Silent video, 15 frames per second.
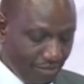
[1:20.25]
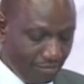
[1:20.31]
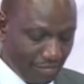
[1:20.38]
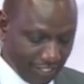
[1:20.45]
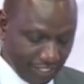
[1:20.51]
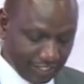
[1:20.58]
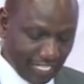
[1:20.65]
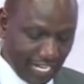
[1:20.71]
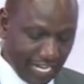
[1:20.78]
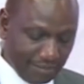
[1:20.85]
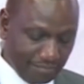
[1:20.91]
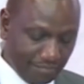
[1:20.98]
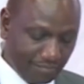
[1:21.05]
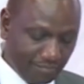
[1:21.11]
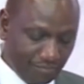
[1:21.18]
By the
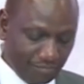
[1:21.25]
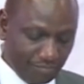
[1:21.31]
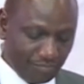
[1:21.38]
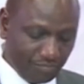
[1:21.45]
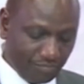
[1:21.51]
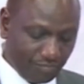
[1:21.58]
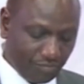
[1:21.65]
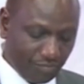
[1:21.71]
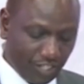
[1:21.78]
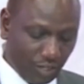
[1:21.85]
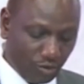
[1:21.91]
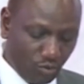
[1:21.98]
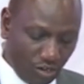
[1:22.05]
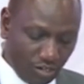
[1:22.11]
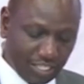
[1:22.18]
time they
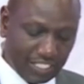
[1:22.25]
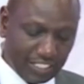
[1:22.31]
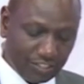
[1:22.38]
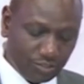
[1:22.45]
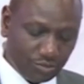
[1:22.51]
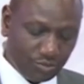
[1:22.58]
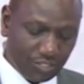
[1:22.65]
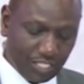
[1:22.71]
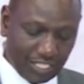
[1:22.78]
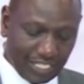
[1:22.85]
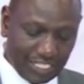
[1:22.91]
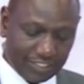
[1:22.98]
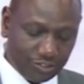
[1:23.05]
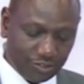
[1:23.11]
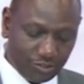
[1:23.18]
walk into the
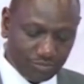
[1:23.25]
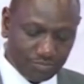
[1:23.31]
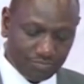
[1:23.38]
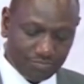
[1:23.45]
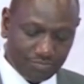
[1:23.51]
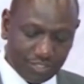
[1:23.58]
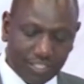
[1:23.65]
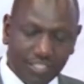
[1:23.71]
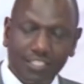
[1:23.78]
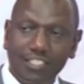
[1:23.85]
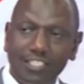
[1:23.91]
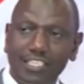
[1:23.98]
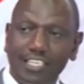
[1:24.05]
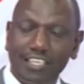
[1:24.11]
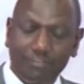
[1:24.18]
classroom
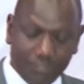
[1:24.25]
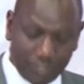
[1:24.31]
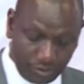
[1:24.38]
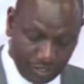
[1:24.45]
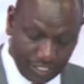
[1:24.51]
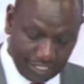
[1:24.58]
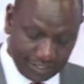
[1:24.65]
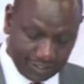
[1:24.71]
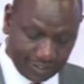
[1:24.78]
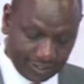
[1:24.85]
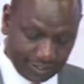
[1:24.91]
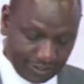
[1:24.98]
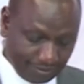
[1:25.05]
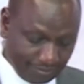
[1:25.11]
in a few years,